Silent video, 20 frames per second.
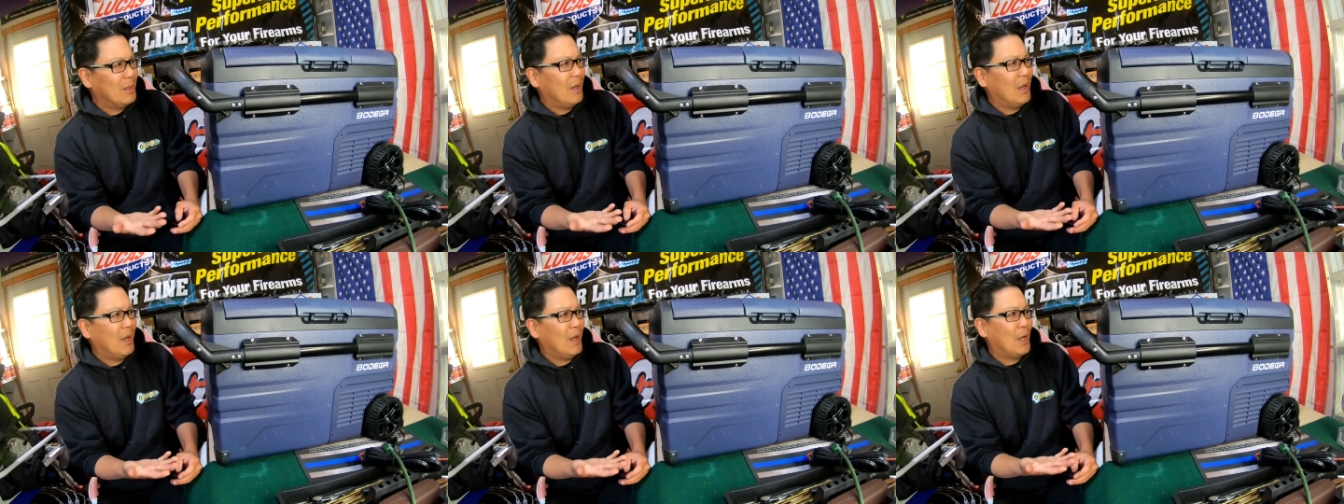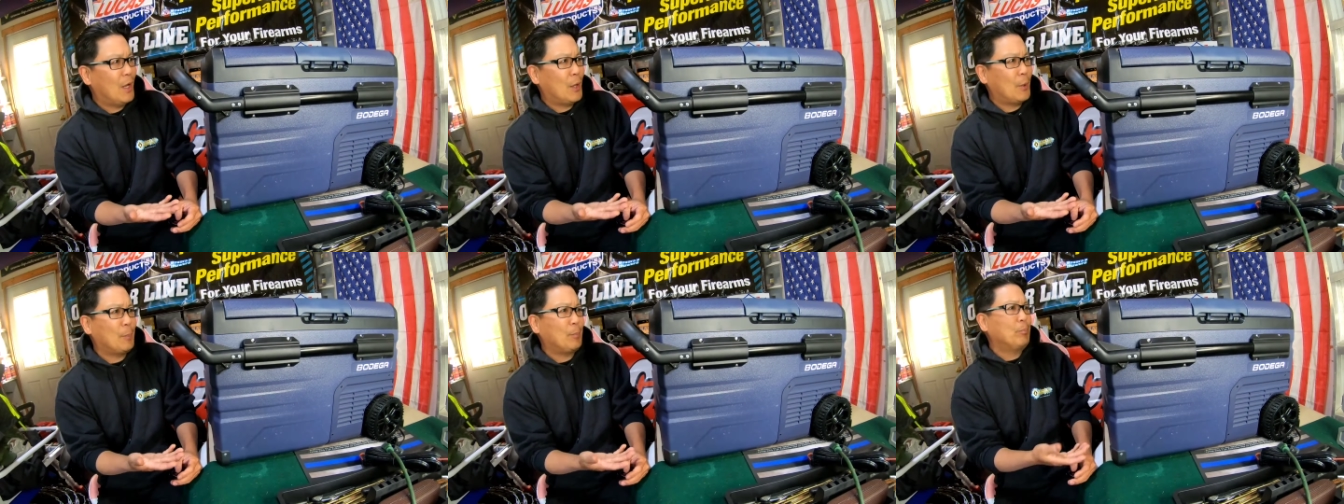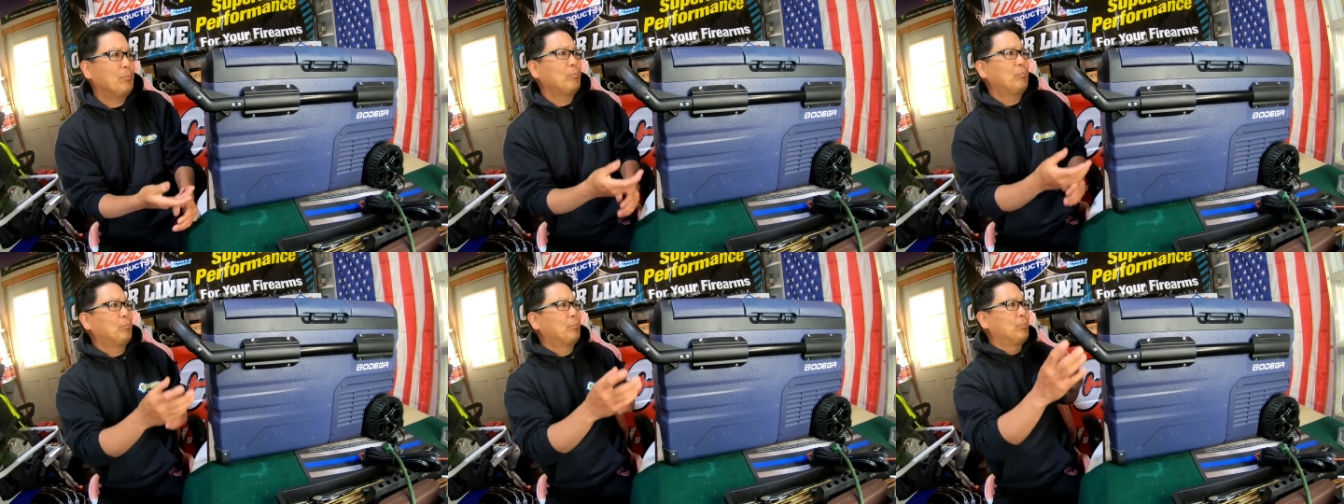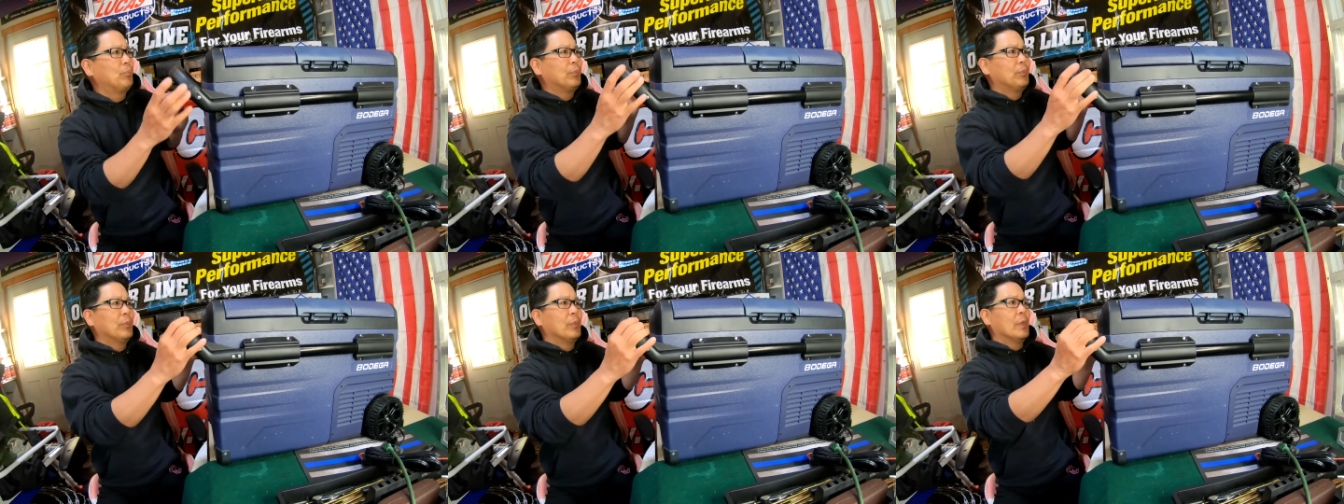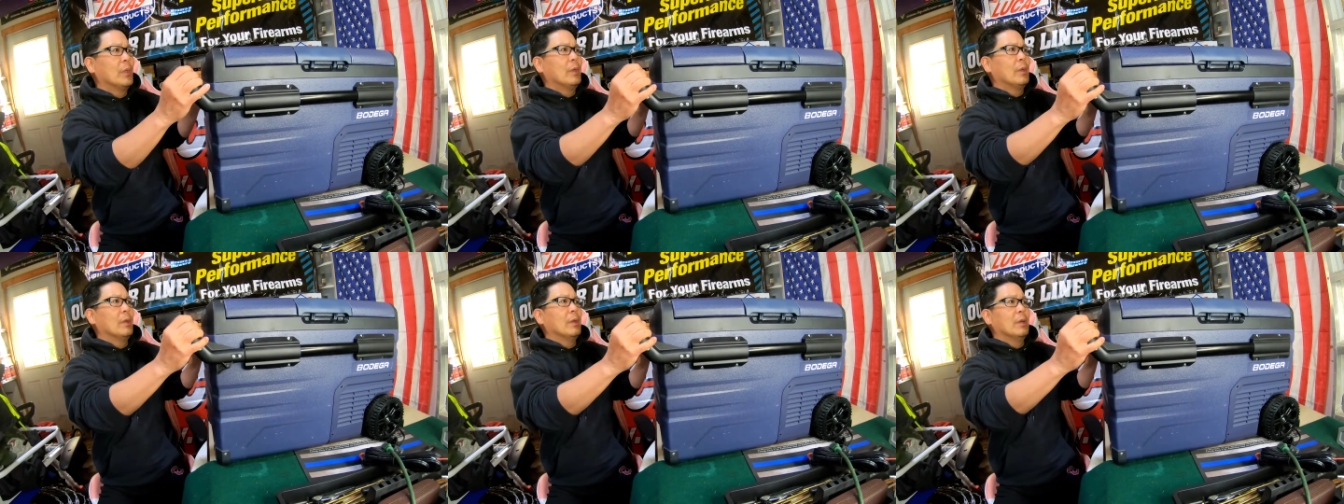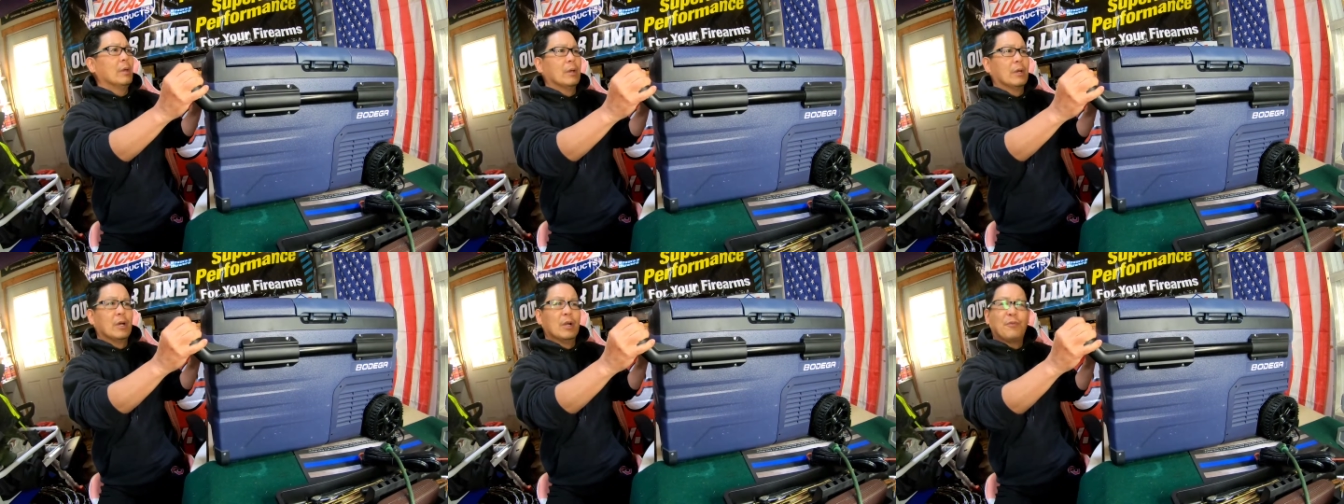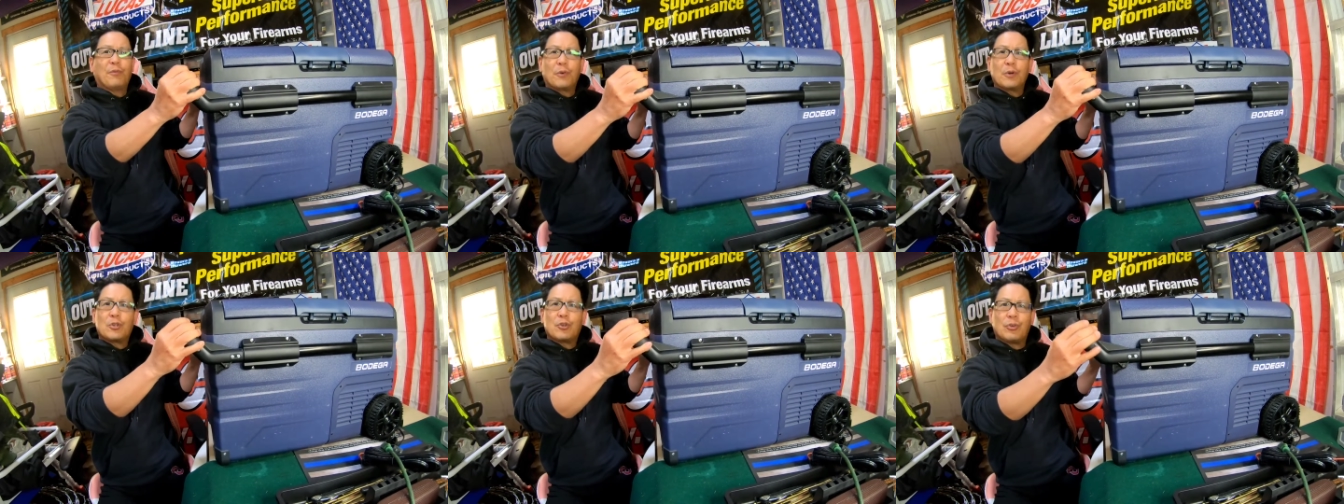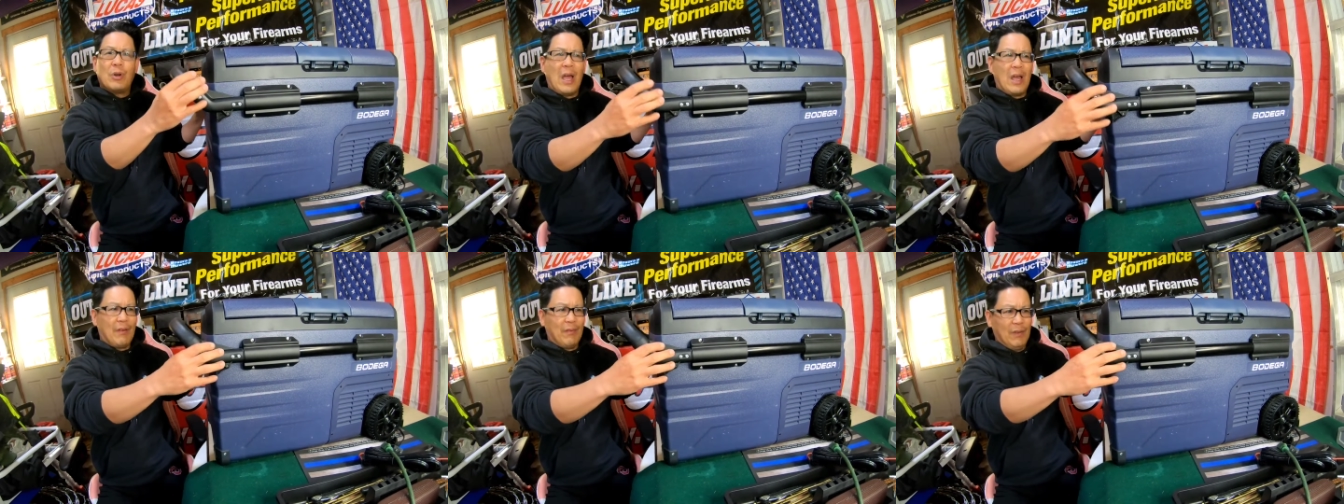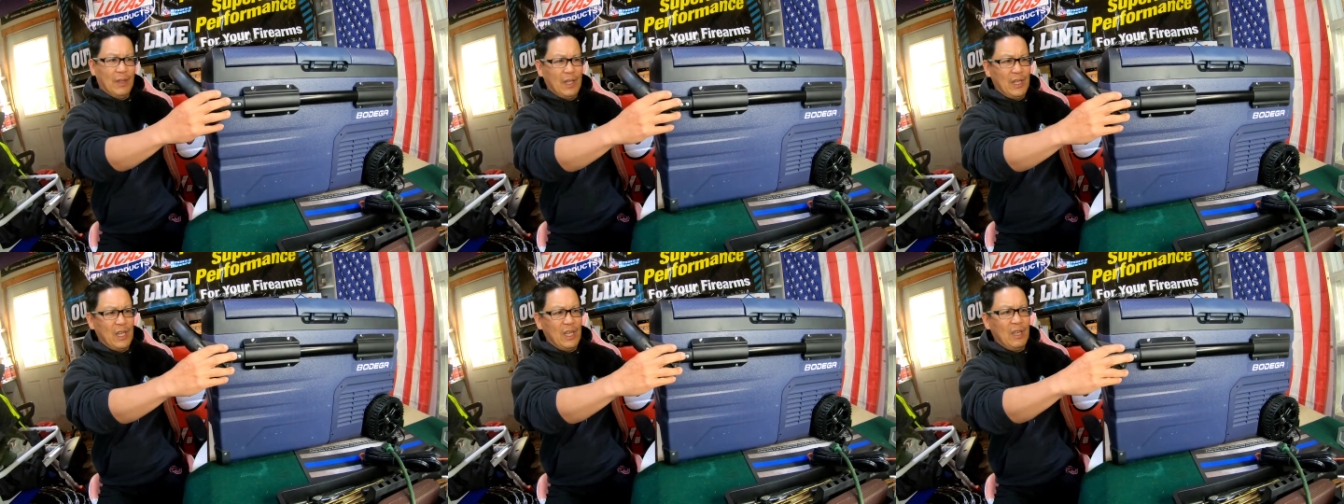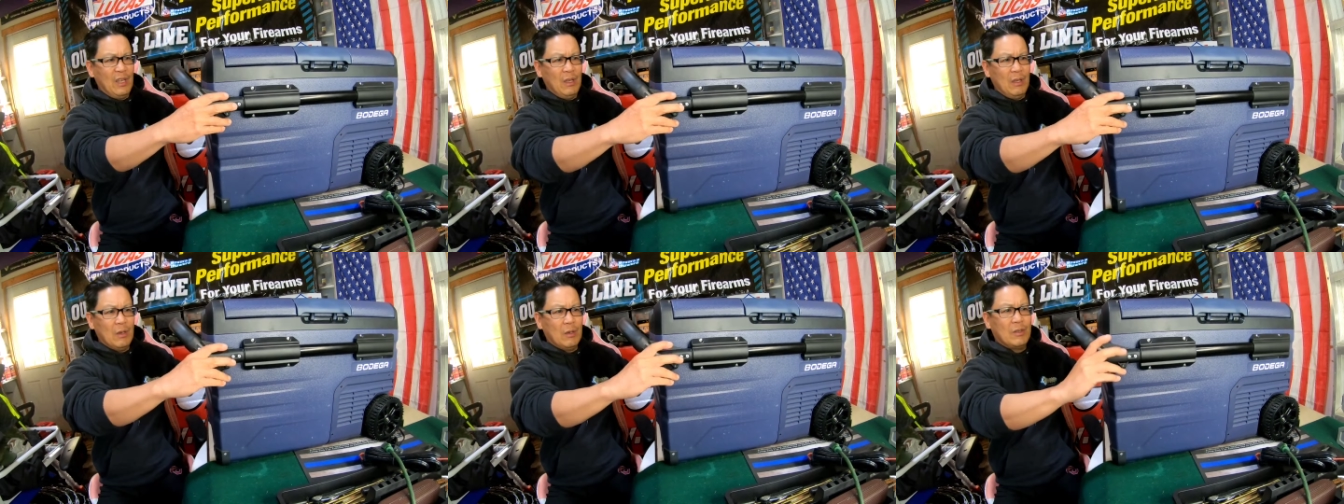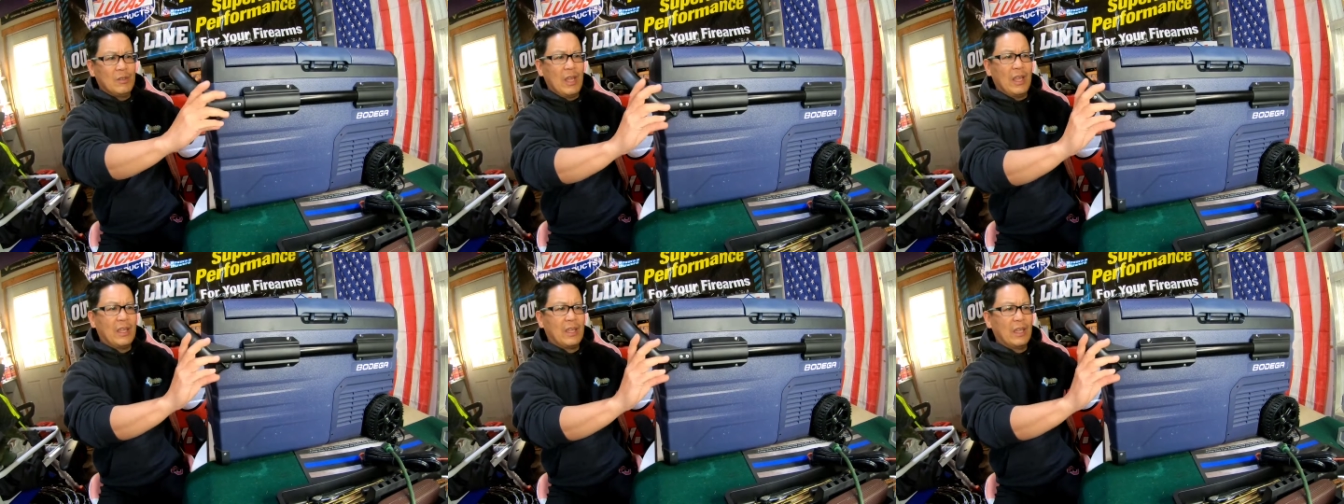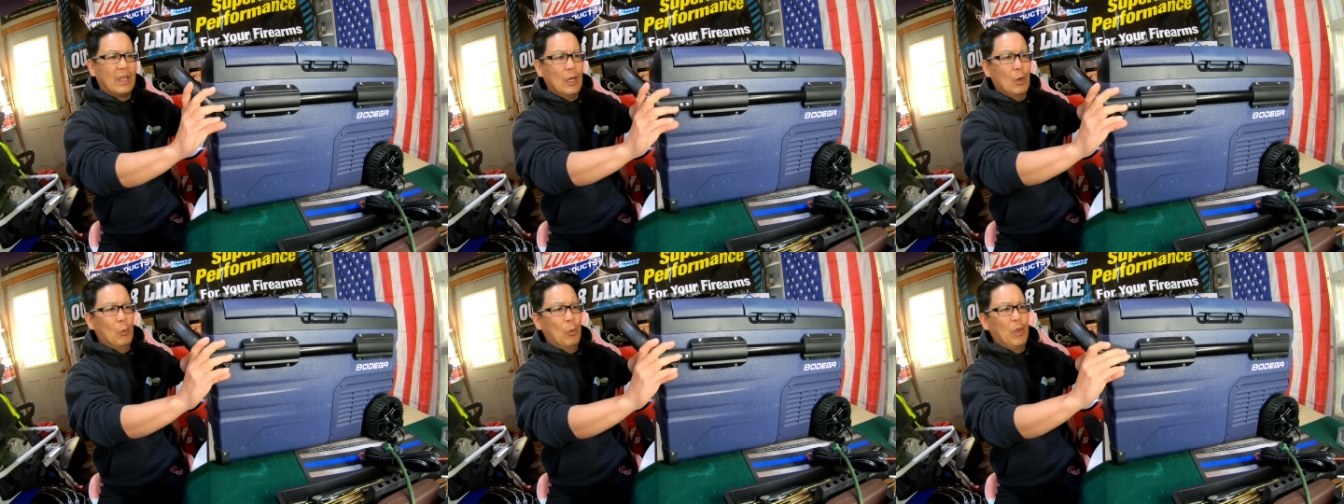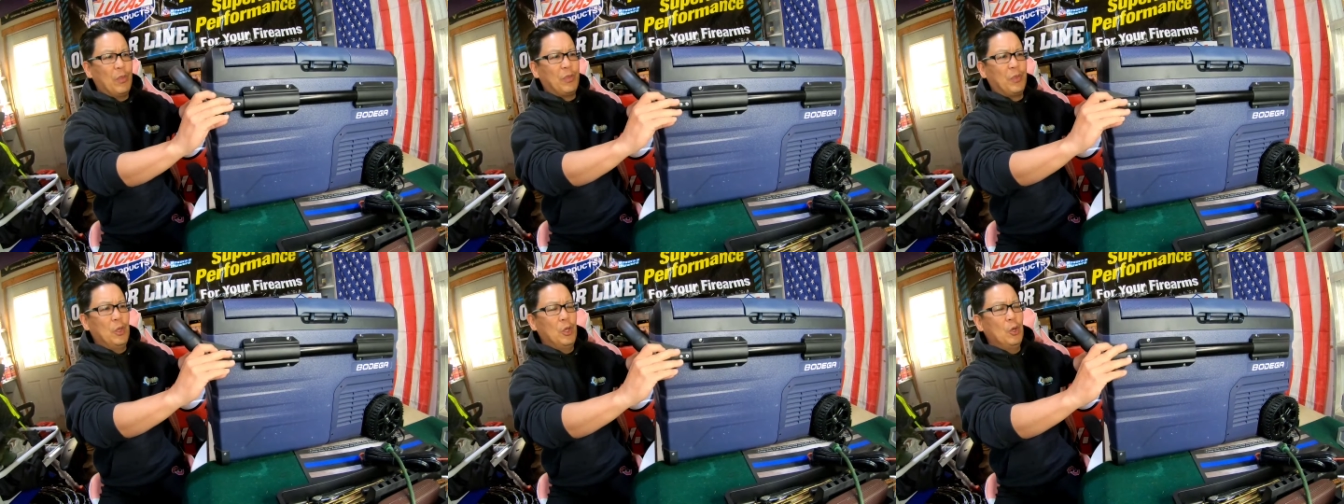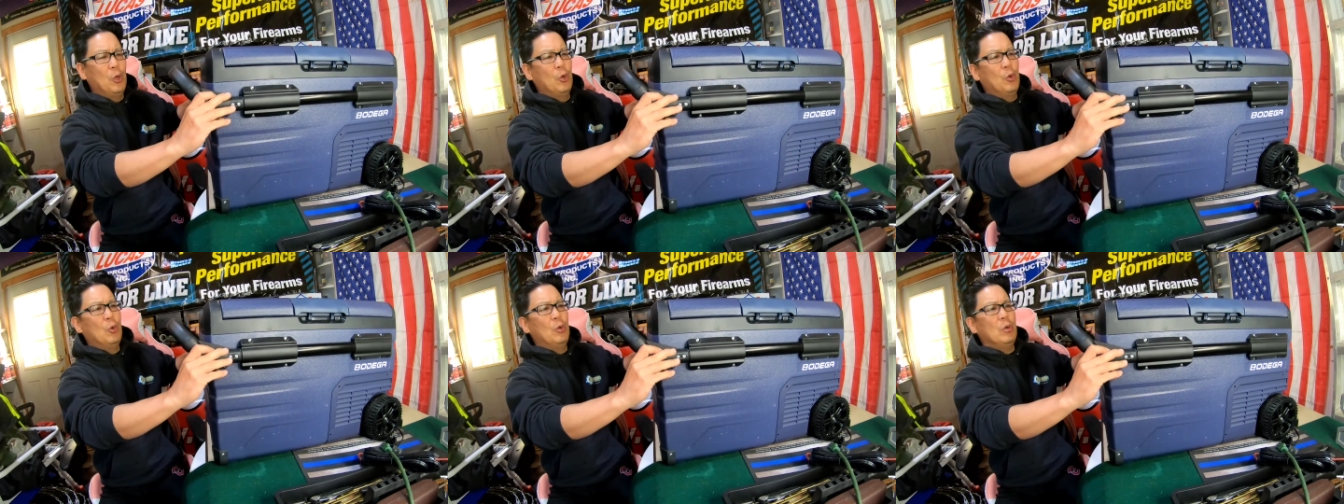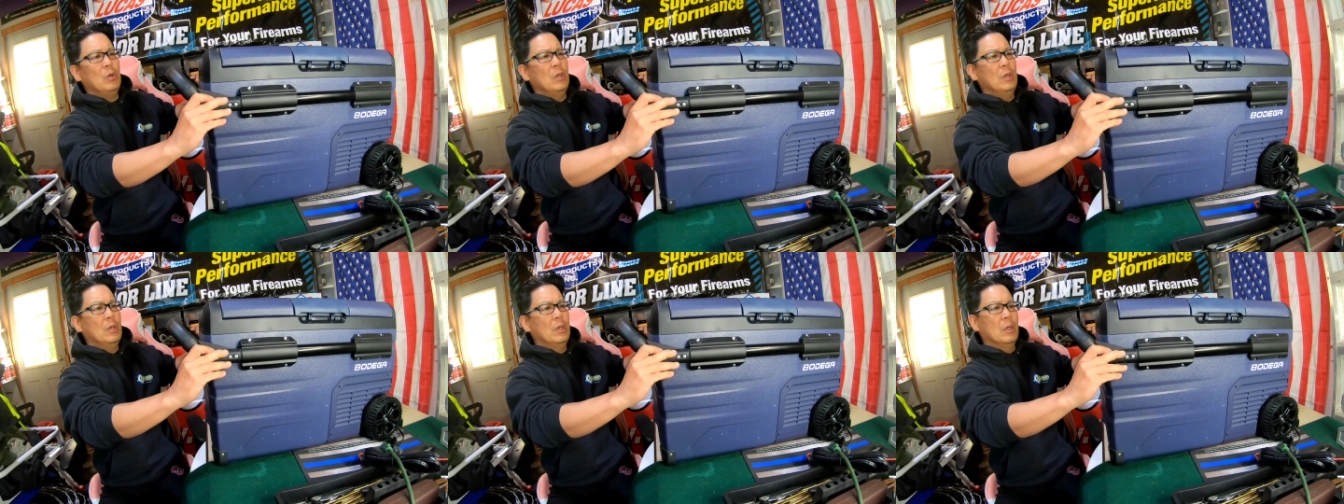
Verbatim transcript: Um, good for traveling, taking it with you,